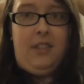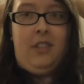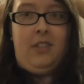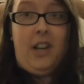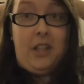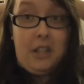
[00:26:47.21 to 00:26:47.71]

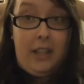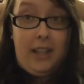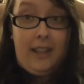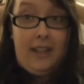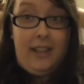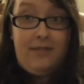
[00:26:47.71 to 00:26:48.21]
stretch
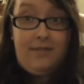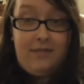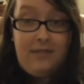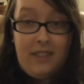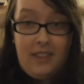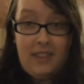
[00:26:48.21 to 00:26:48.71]
like that,
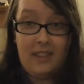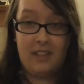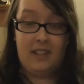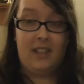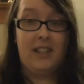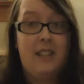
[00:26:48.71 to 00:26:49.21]

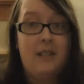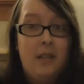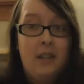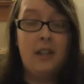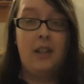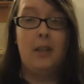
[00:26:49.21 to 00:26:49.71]
just to get
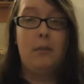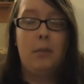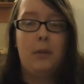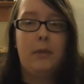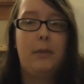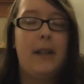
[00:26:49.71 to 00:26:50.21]
it
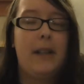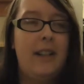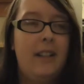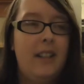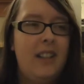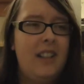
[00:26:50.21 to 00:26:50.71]
pumped back
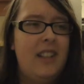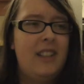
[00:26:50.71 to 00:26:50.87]
out.